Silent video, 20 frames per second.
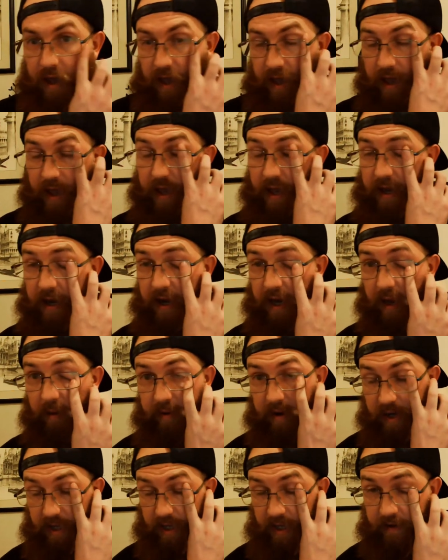And
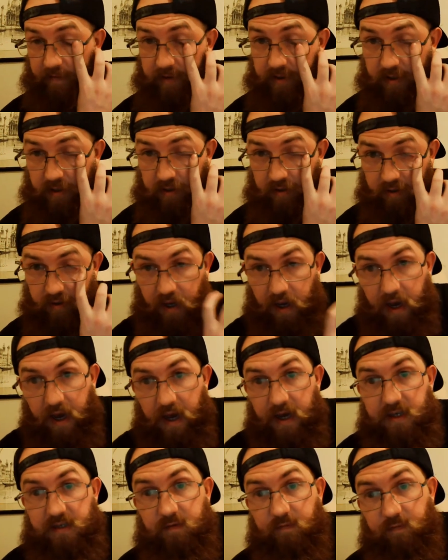I'm going to give it to you
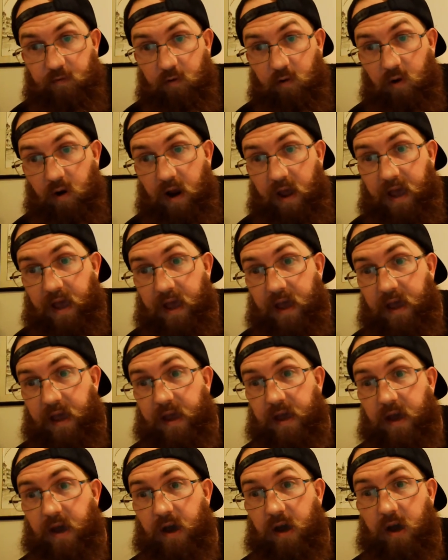guys for
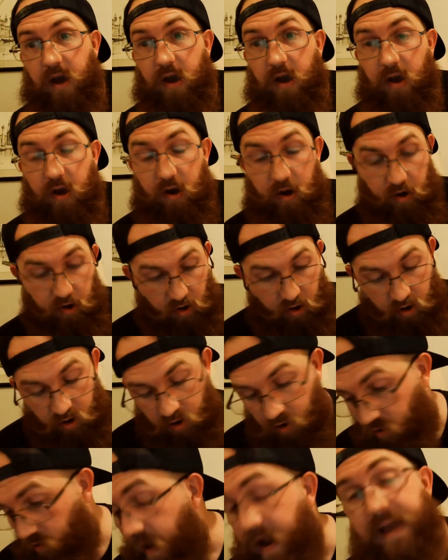a
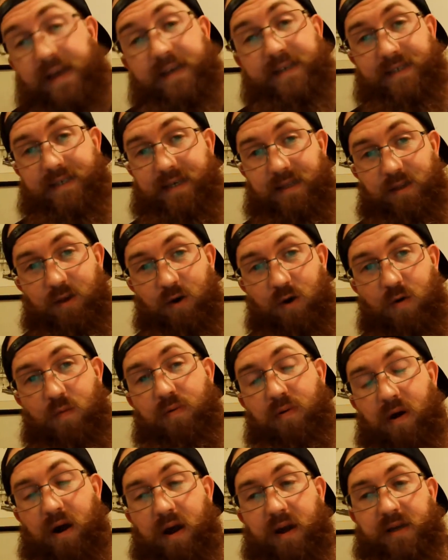crazy low
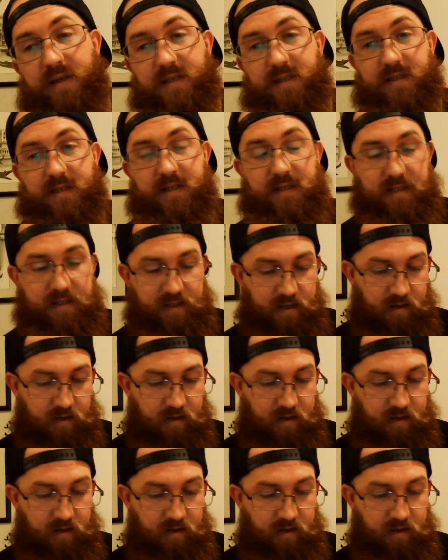price.